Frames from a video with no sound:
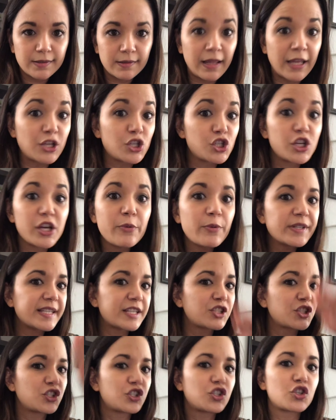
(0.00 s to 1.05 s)
Like, she was
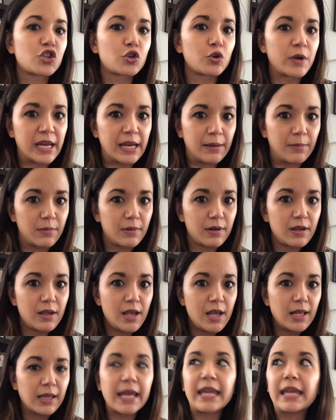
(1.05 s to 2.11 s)
extreme.
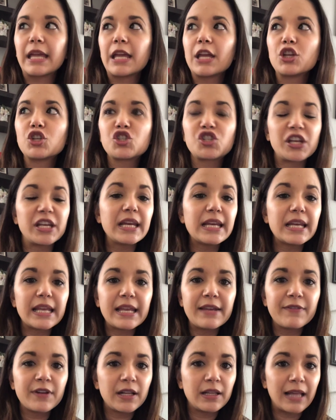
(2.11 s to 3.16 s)
Like, she didn't
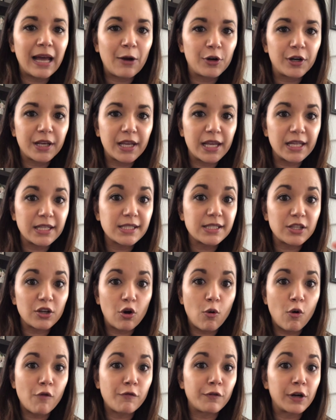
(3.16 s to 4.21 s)
even allow her kids to
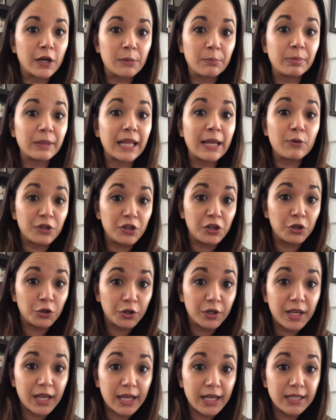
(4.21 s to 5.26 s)
go over and play with your
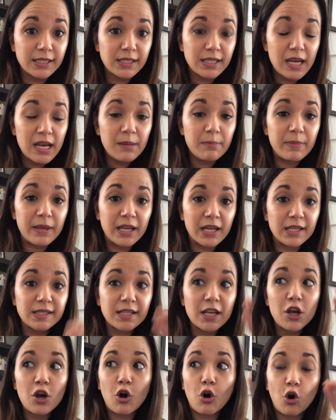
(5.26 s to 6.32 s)
kids because
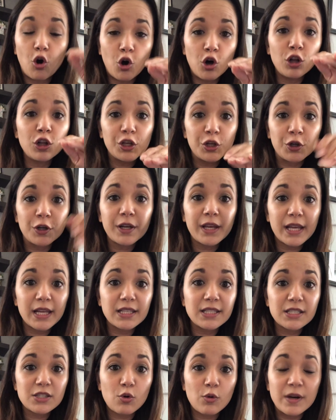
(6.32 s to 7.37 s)
all your
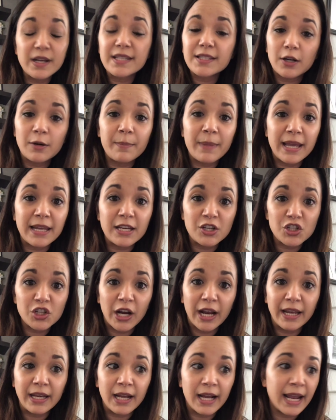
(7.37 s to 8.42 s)
kids' toys are made in
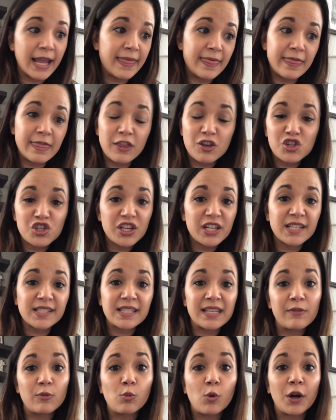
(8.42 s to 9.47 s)
China, and she doesn't
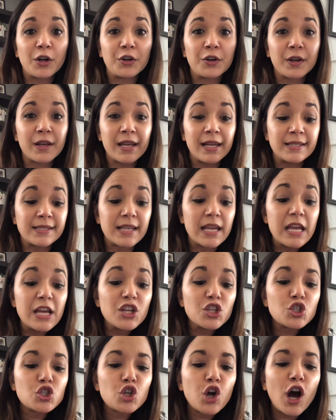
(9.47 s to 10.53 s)
even want her kids
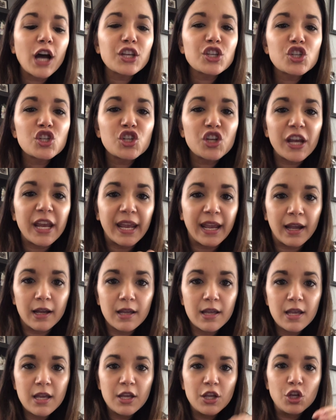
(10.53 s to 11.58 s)
touching
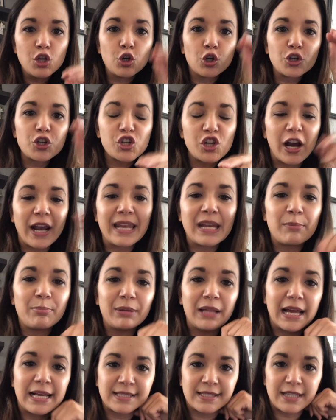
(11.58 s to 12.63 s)
your China
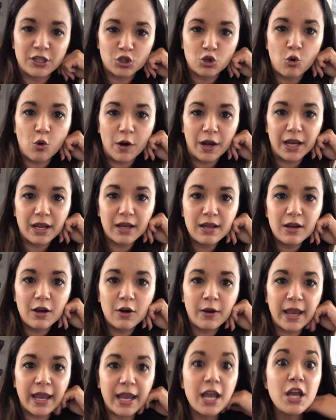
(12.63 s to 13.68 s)
plastic toy,
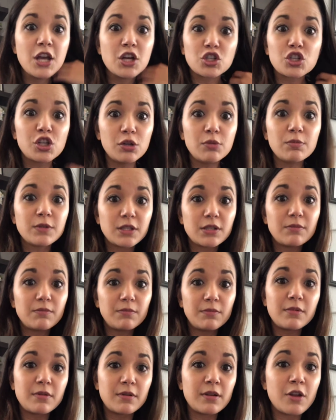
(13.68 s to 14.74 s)
okay? She,
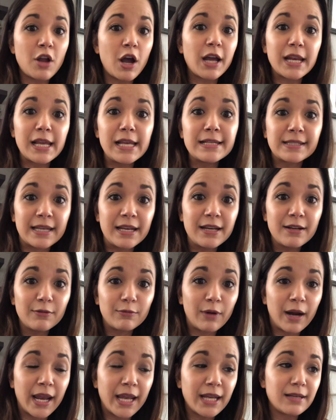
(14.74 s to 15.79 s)
not easy,
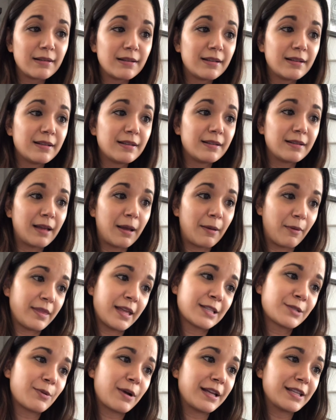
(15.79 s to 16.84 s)
right?
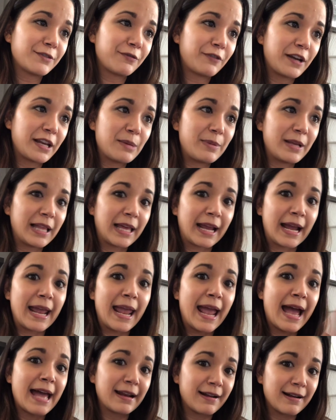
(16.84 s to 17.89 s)
That's why it's funny to be like, I
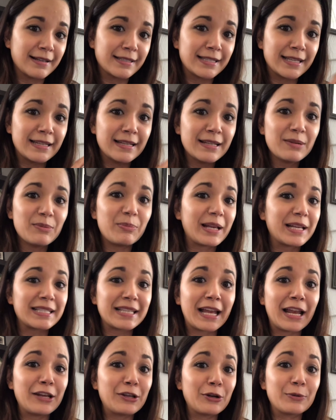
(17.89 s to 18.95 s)
had a cousin, because
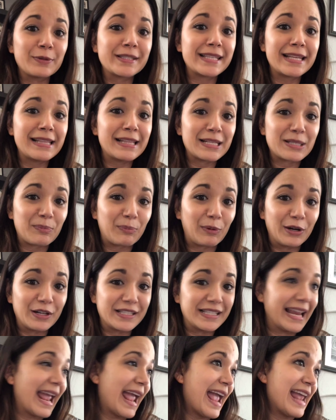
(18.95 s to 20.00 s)
I don't see this
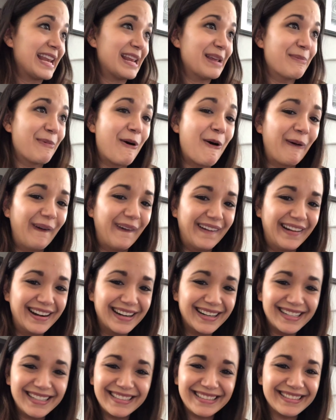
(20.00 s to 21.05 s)
person anymore.
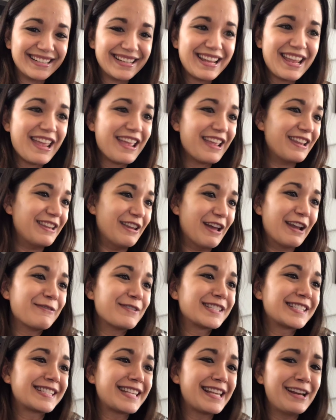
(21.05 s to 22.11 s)
None of
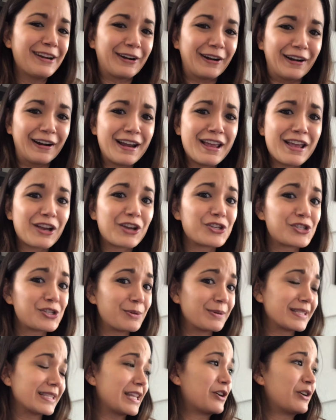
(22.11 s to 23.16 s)
us see her, because she
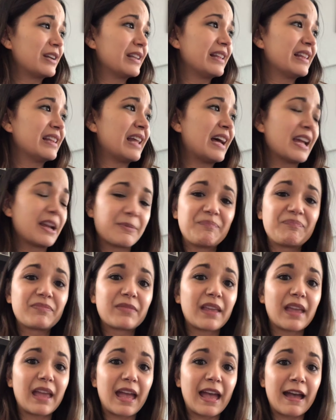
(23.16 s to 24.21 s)
was literally like,
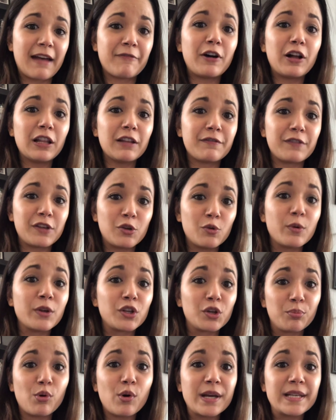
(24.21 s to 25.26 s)
F all of you with
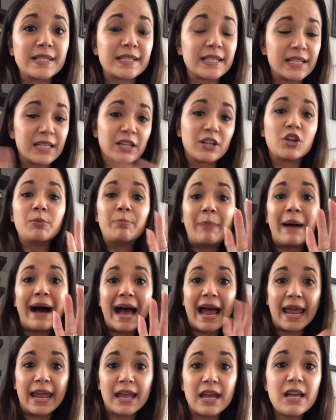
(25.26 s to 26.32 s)
your poison,
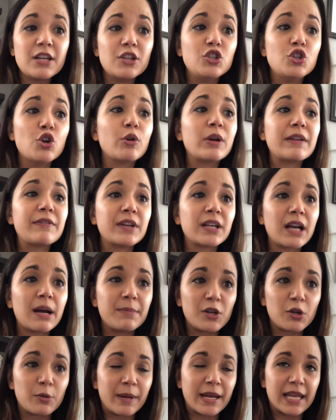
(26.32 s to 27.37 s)
goodbye. Don't even come
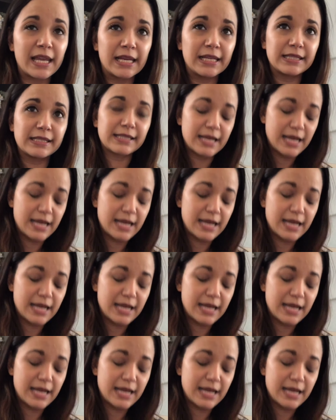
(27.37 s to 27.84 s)
near my kids.